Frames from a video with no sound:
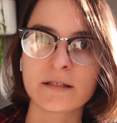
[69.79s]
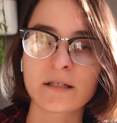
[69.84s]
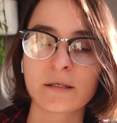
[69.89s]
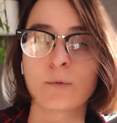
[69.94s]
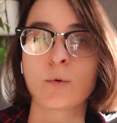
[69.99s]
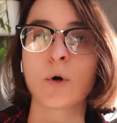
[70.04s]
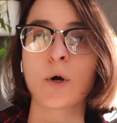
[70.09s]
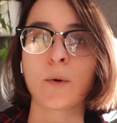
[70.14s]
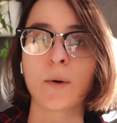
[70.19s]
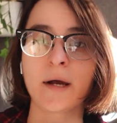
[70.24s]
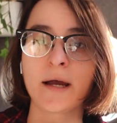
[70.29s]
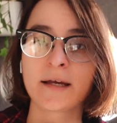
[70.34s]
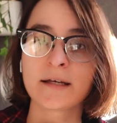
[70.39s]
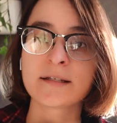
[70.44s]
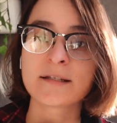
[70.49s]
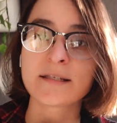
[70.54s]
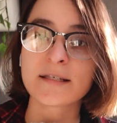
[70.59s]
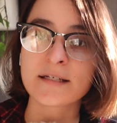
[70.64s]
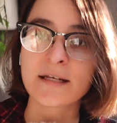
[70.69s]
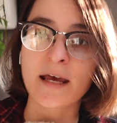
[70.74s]
somewhere where I
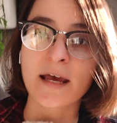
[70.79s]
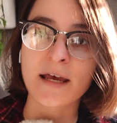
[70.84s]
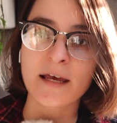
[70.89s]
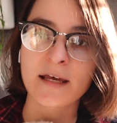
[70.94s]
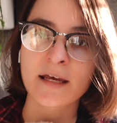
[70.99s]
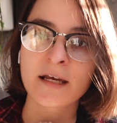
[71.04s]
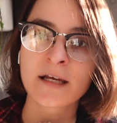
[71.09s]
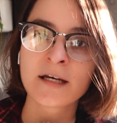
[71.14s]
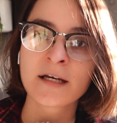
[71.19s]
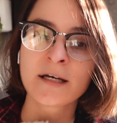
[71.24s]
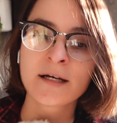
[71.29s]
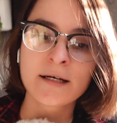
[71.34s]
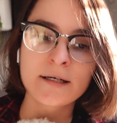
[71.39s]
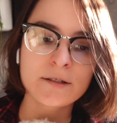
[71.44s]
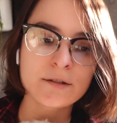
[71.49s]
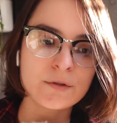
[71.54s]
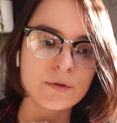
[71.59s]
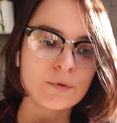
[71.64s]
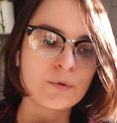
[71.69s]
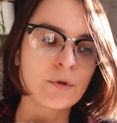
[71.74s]
could stay,
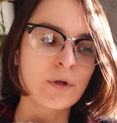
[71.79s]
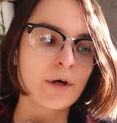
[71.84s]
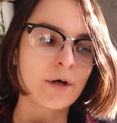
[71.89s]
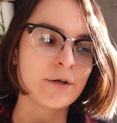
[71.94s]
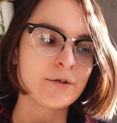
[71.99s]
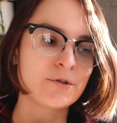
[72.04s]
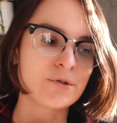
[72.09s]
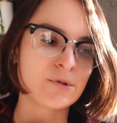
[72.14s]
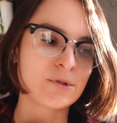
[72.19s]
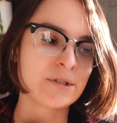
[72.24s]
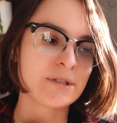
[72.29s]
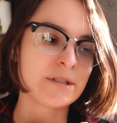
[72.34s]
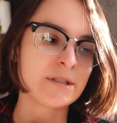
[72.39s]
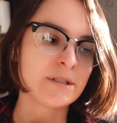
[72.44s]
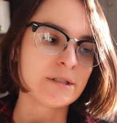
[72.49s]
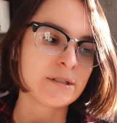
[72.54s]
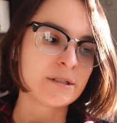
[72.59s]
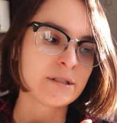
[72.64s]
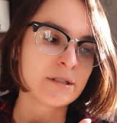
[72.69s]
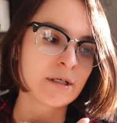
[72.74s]
do
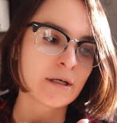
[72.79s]
laundry,